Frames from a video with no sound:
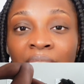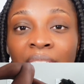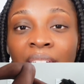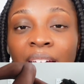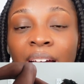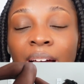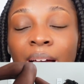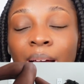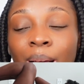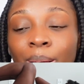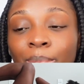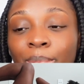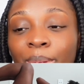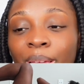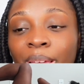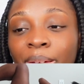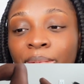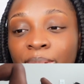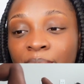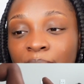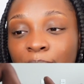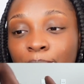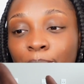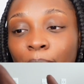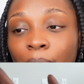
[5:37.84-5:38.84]
It
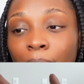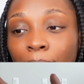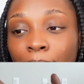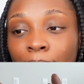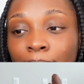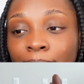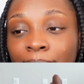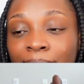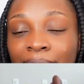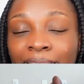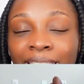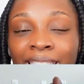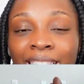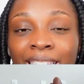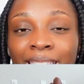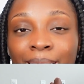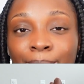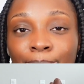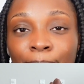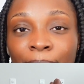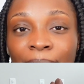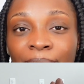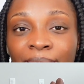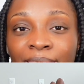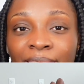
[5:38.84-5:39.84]
was probably this
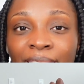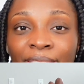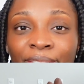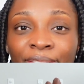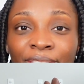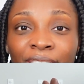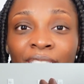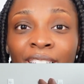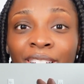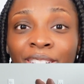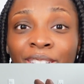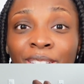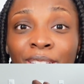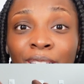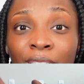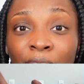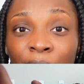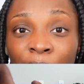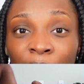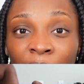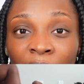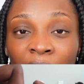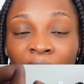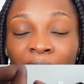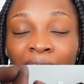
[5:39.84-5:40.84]
pace, if not
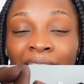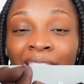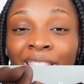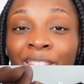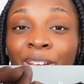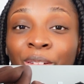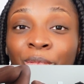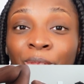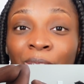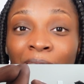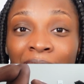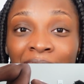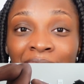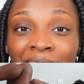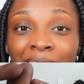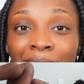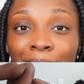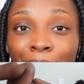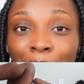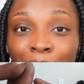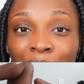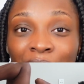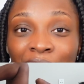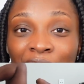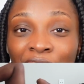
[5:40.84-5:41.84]
slower, and the resting
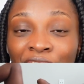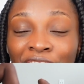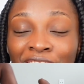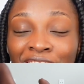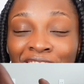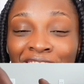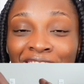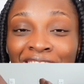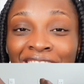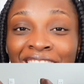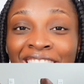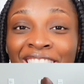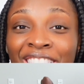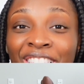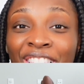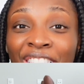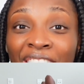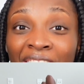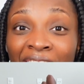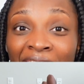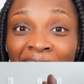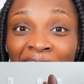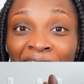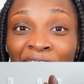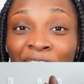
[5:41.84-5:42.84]
position is
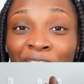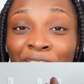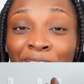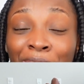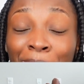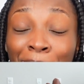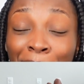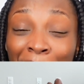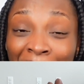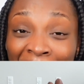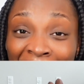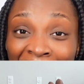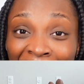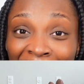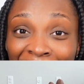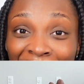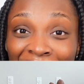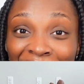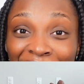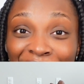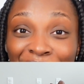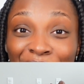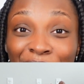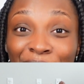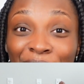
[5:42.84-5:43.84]
lying on your back.
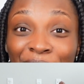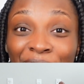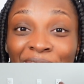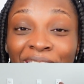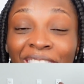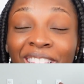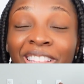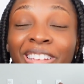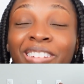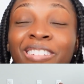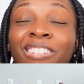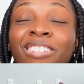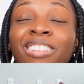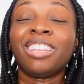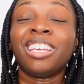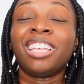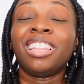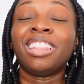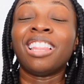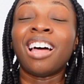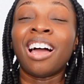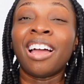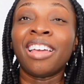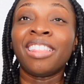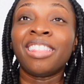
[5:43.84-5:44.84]
So you could literally
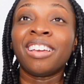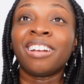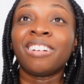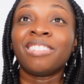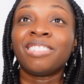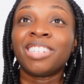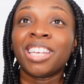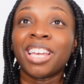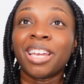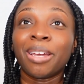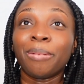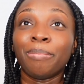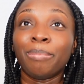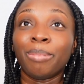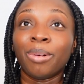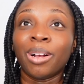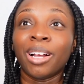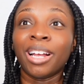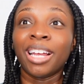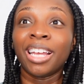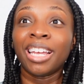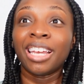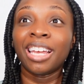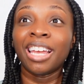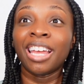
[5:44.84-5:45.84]
lie there, take a break,